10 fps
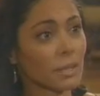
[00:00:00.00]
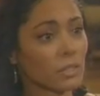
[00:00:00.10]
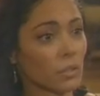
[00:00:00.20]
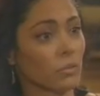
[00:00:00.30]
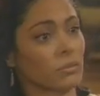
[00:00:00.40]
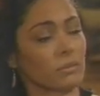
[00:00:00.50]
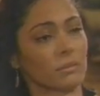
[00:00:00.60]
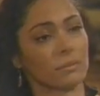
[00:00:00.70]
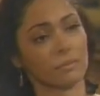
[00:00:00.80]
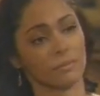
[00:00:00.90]
met you.
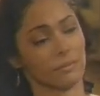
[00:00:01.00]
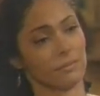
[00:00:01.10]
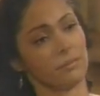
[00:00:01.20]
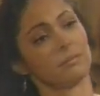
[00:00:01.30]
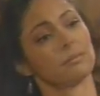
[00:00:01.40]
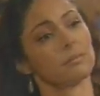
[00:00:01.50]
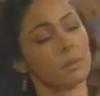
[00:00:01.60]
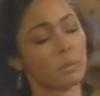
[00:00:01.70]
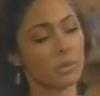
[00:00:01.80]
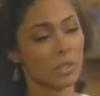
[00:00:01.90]

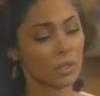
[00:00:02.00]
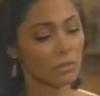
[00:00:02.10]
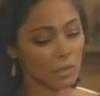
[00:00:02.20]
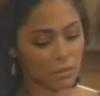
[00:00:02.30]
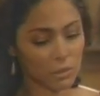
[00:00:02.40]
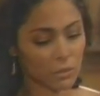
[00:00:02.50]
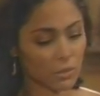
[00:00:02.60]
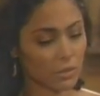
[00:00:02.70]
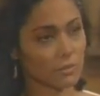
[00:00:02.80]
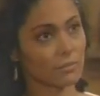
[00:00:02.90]
People say you never
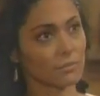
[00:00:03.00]
lose.